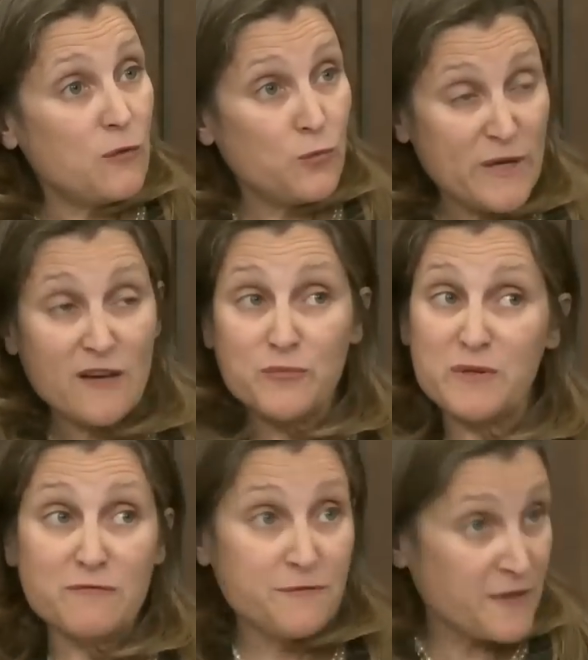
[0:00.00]
We have
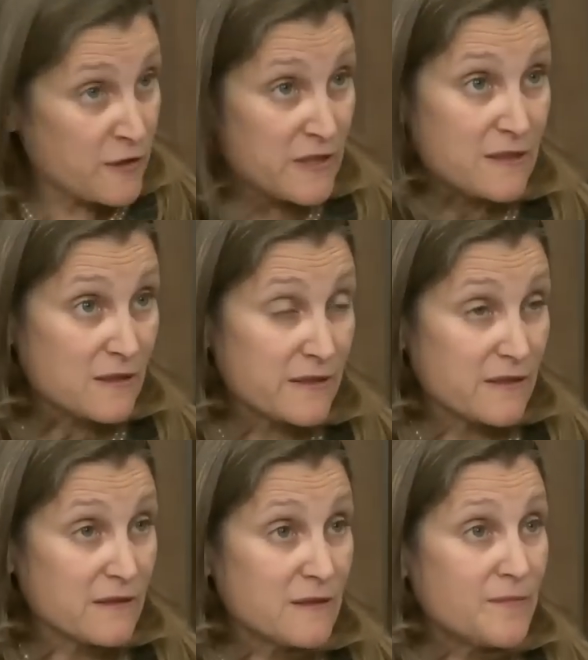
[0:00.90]
been very
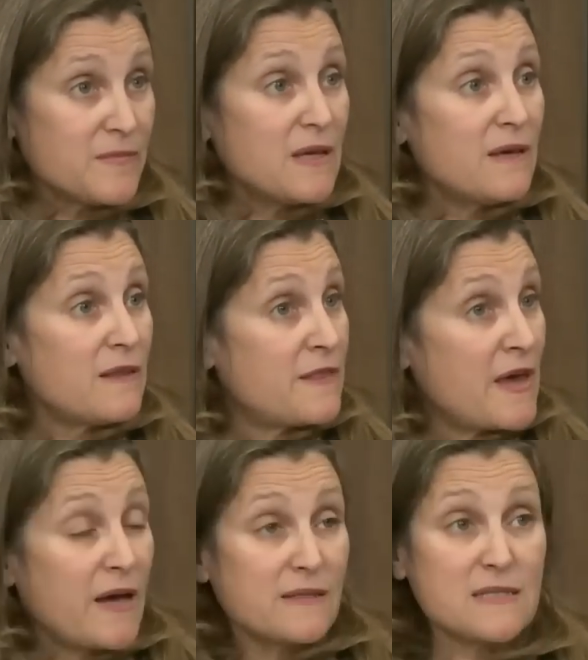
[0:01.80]
clear
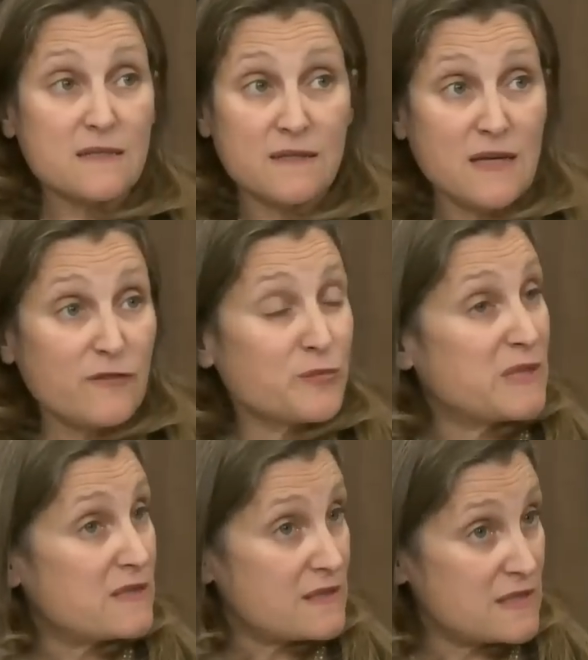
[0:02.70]
that the
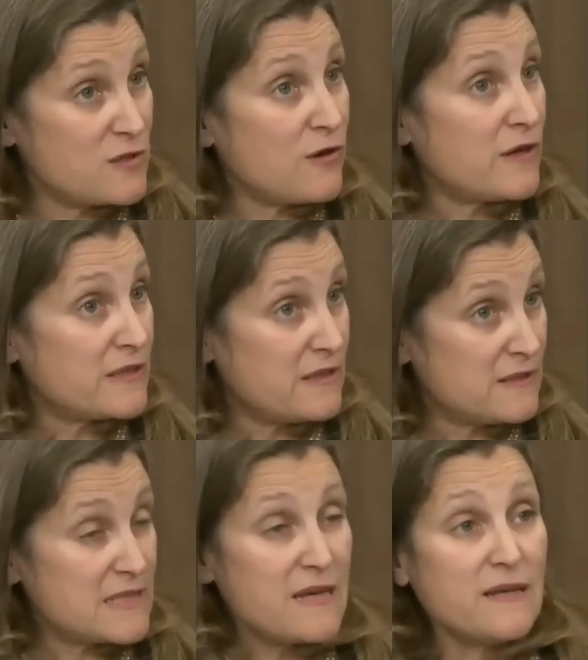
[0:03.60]
government does not
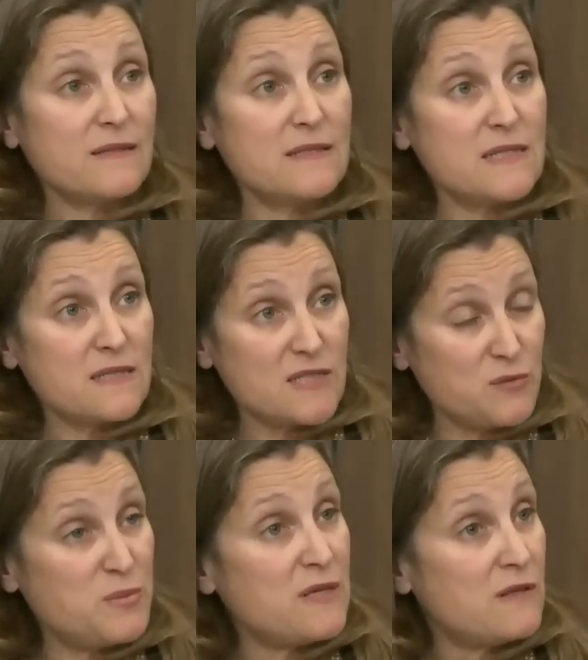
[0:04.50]
intend to
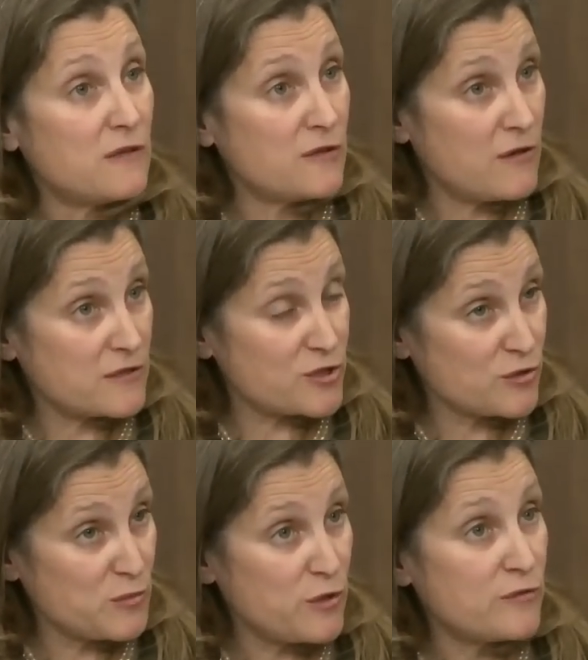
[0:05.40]
be the
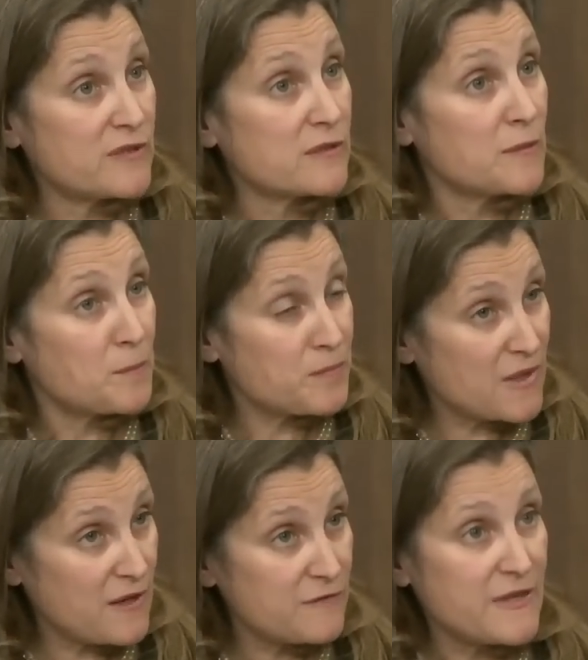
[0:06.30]
long-term owner
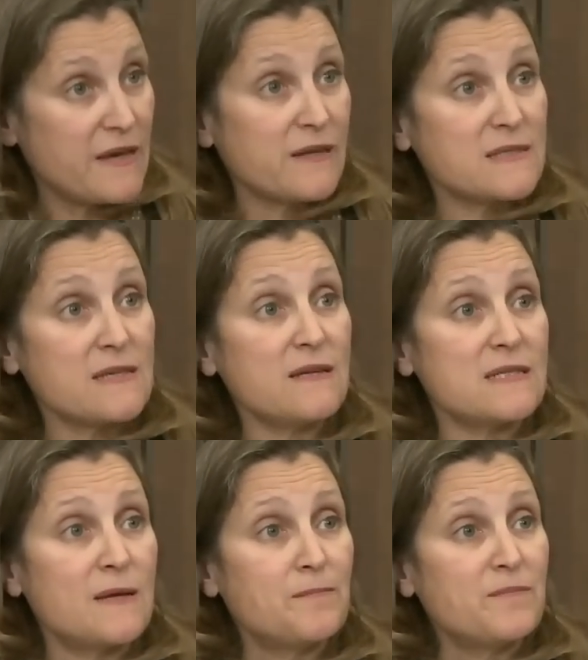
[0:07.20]
of the asset,